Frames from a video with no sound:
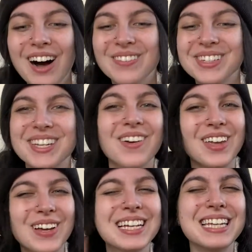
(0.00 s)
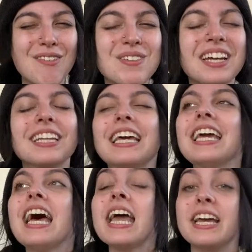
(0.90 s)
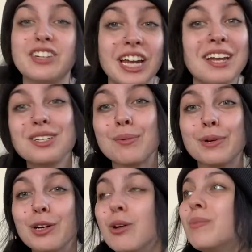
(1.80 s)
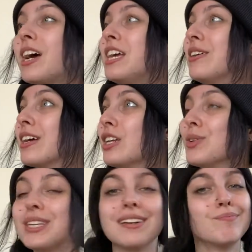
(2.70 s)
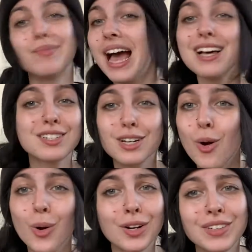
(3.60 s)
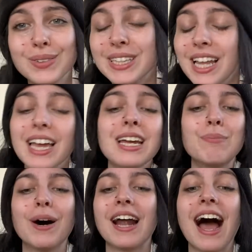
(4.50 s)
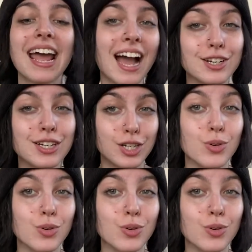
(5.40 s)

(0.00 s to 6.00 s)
Um, so you can definitely enchant your broom. You can use it as decor if you would like, but I actually do